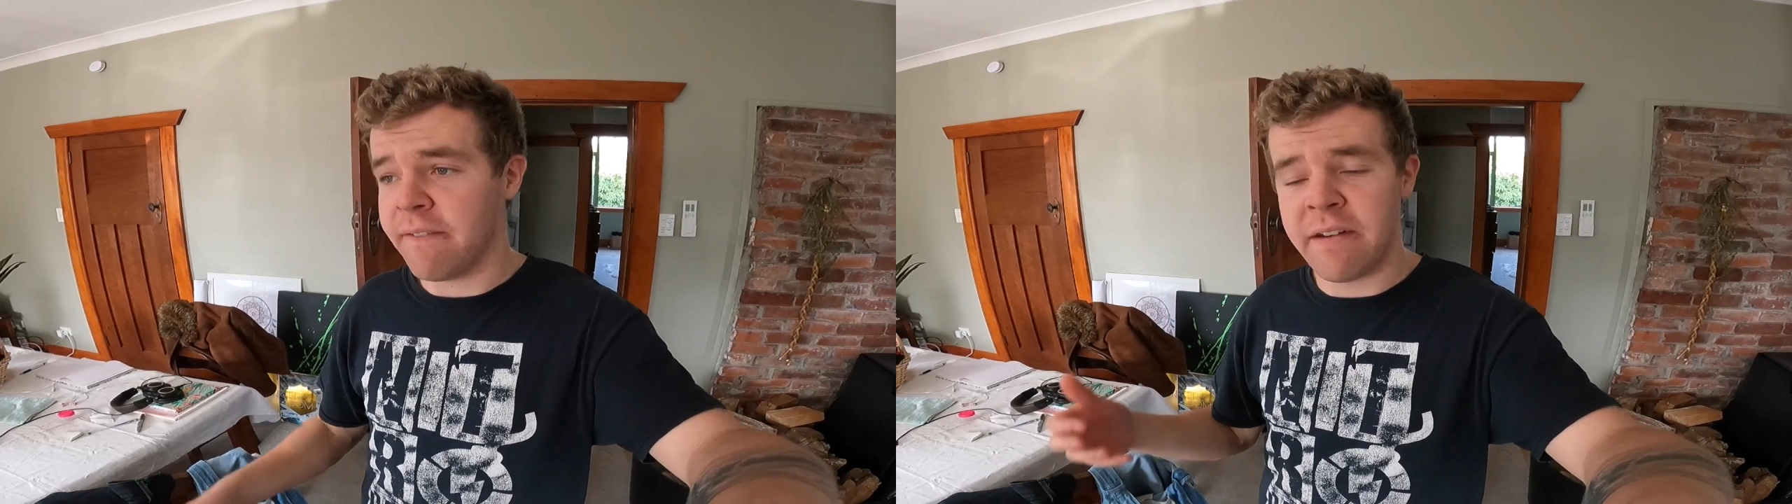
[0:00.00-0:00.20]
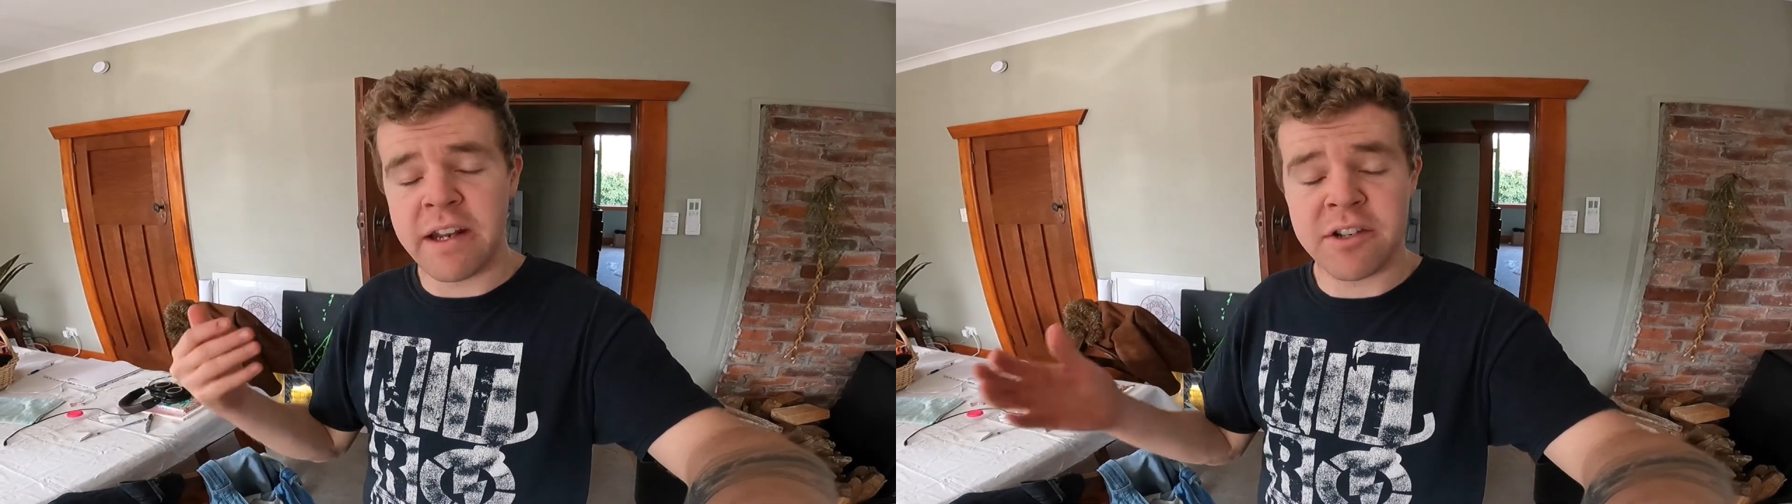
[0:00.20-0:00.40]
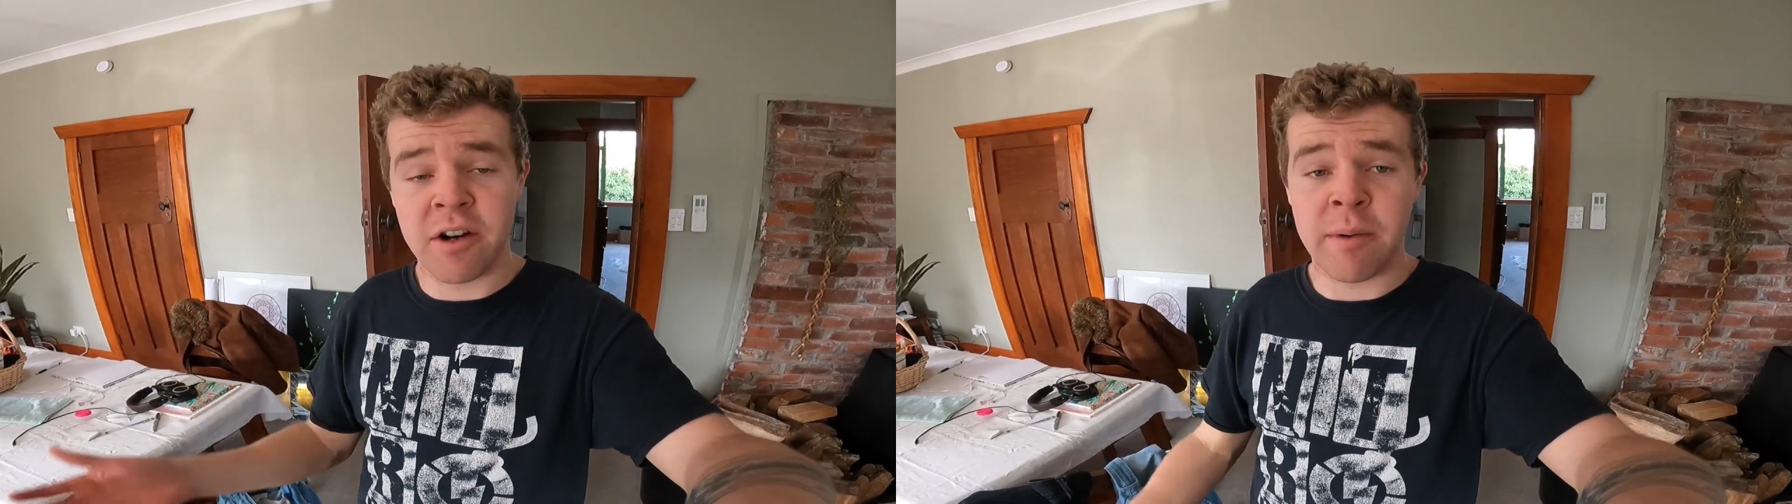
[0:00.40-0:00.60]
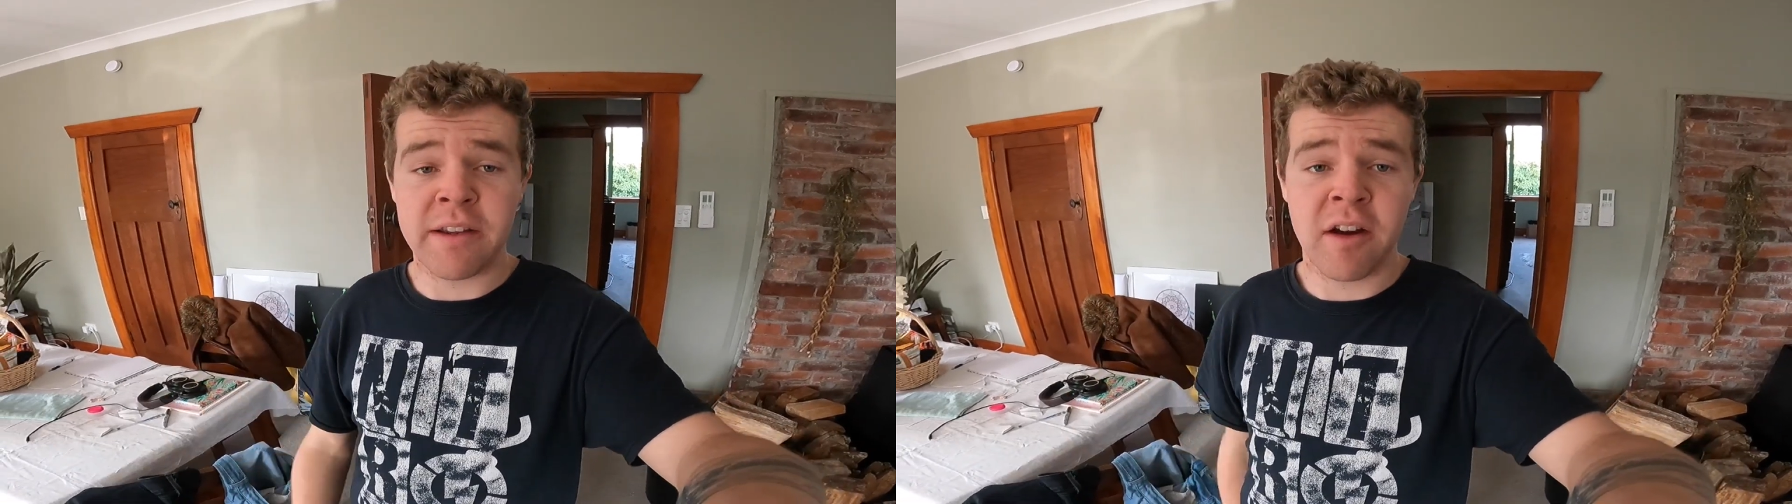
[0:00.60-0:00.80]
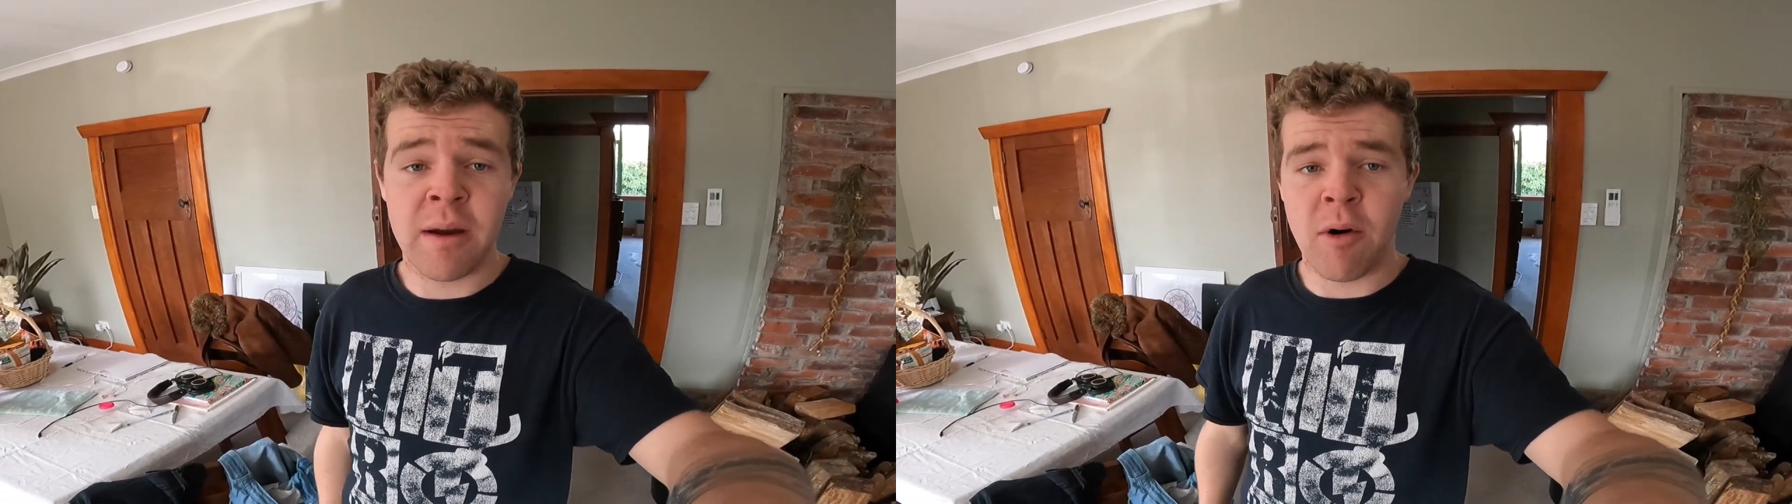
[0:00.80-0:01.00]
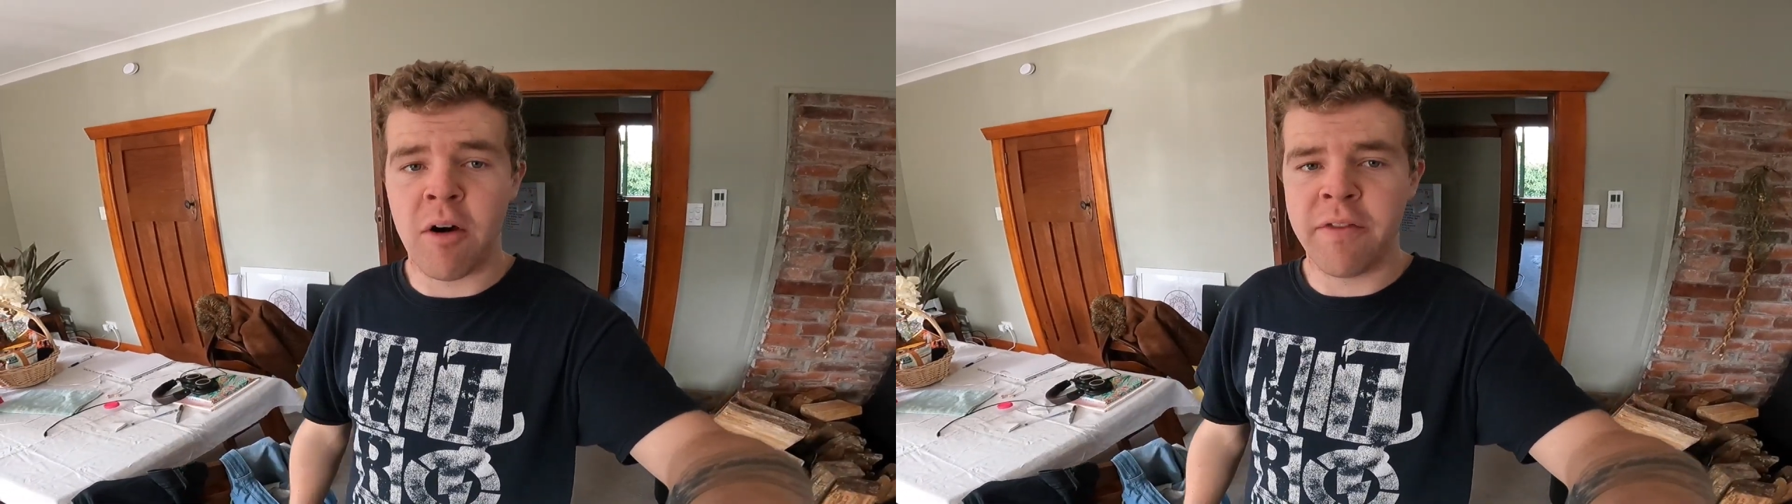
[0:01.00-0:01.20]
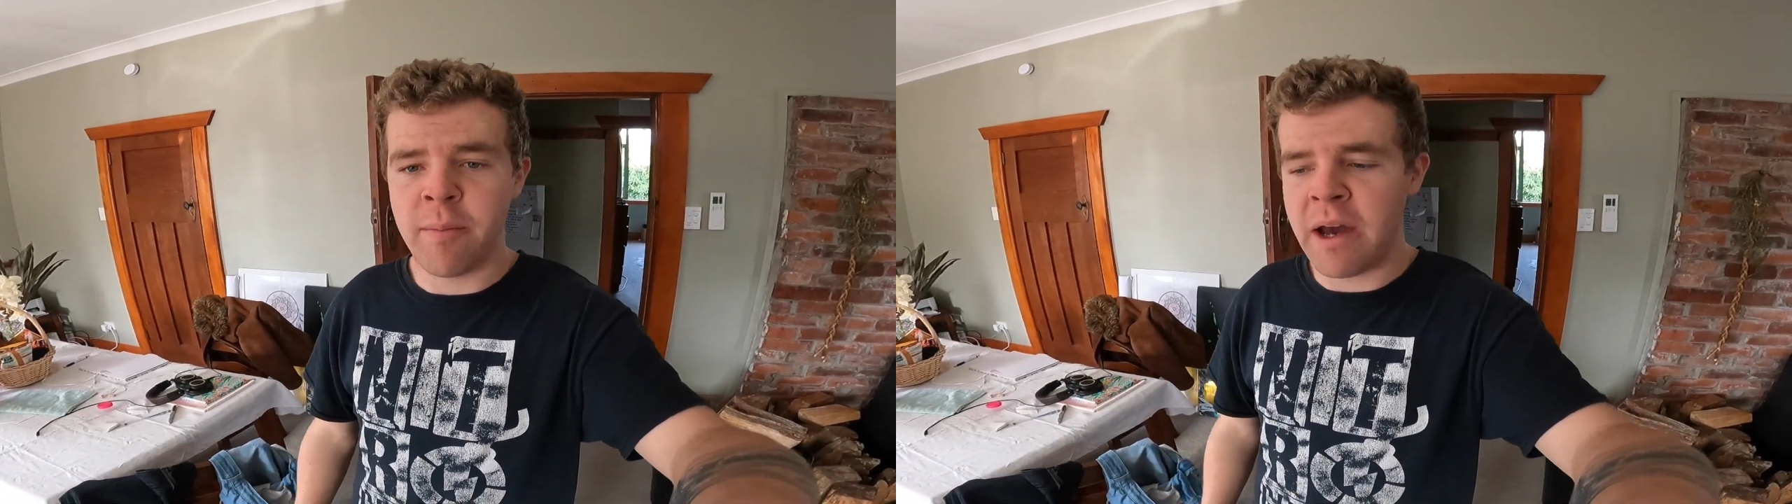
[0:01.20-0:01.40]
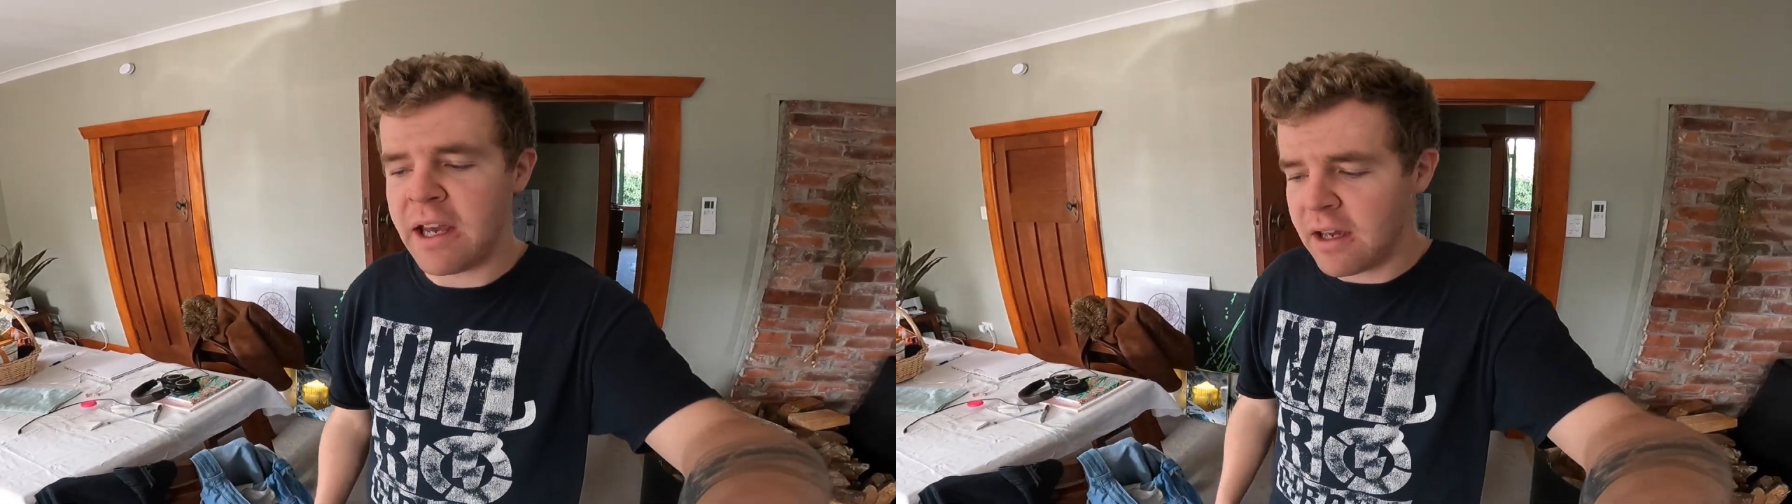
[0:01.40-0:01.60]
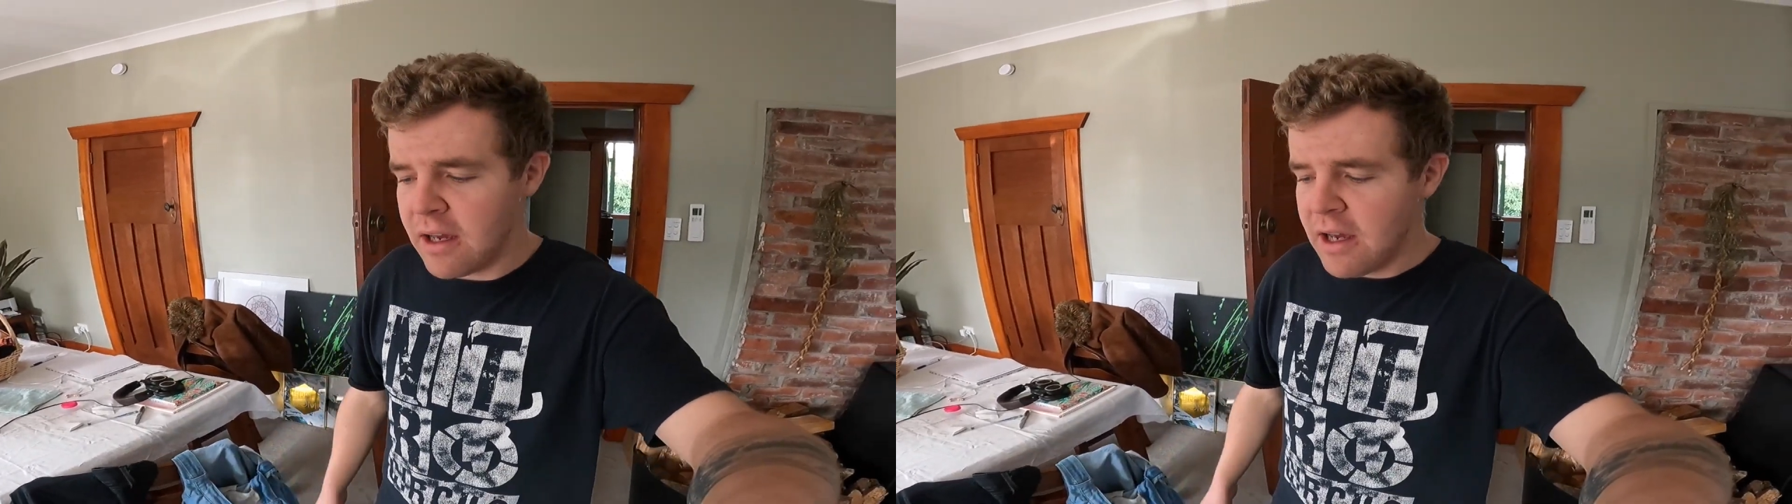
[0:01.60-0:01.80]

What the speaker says: fit during my time off the bike.